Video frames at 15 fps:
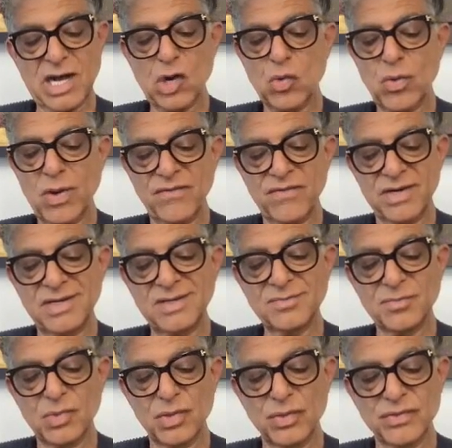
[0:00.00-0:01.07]
However,
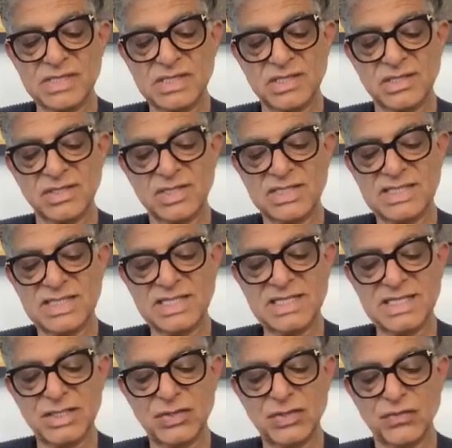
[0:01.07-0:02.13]
more research is
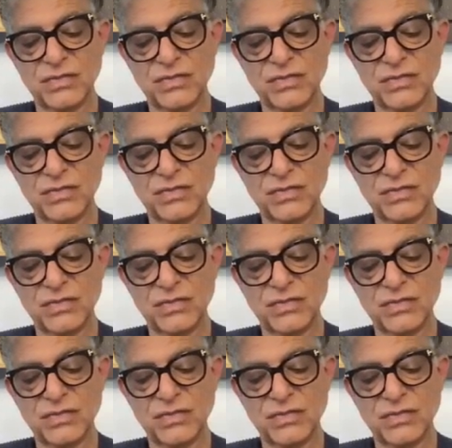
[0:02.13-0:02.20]
needed to